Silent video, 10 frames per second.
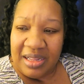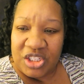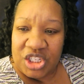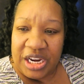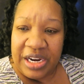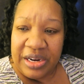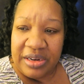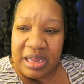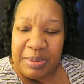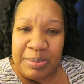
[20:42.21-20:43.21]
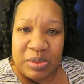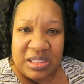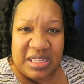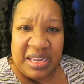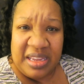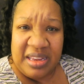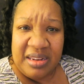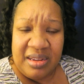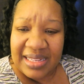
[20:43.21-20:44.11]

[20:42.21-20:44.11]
a chair that people sit in.